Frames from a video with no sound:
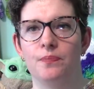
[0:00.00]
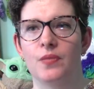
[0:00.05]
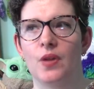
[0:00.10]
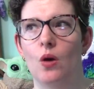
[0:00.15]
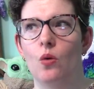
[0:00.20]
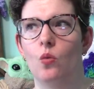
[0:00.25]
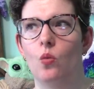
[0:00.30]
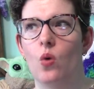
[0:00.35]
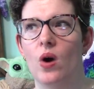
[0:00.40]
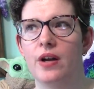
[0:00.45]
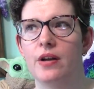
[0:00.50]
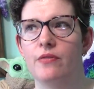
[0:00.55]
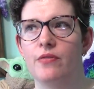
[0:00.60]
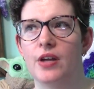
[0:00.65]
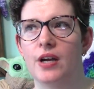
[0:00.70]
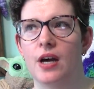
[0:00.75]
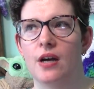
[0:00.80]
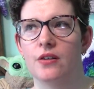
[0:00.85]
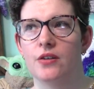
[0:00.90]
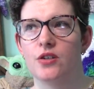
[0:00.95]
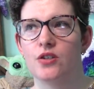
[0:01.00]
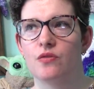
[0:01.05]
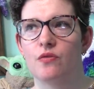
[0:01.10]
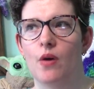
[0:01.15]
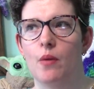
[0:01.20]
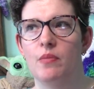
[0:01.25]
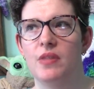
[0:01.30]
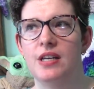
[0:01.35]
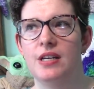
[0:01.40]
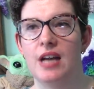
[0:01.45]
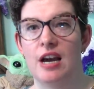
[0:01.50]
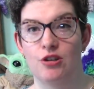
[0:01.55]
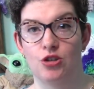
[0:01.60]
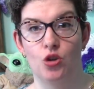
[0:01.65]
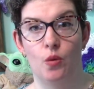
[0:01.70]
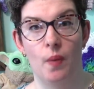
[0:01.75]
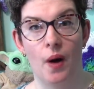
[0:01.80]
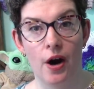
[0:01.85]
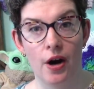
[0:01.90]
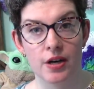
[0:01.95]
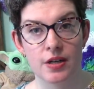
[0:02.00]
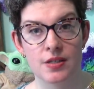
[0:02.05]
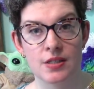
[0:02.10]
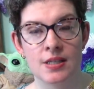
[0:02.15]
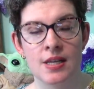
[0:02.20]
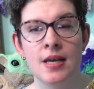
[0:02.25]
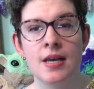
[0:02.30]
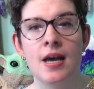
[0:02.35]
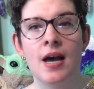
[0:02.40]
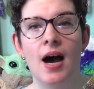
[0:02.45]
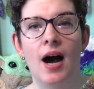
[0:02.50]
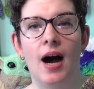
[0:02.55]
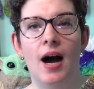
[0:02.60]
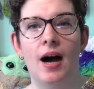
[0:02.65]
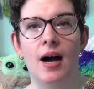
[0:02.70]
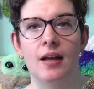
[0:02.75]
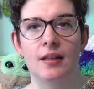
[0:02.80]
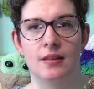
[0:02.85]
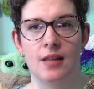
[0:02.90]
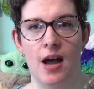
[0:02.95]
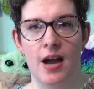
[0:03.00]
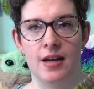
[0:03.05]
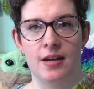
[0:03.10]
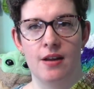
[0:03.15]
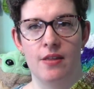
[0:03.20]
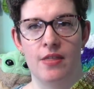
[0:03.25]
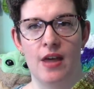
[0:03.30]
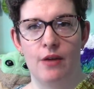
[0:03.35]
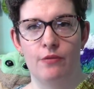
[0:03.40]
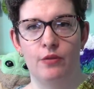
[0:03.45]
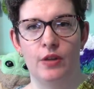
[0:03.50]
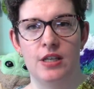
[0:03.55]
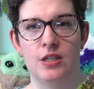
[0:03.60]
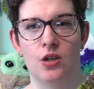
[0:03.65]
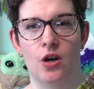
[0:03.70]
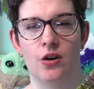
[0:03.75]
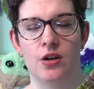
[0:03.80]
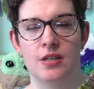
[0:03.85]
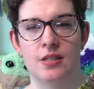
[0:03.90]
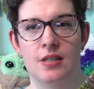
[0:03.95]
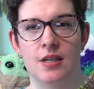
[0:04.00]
one of the colors from the national parks line that Fleece Artist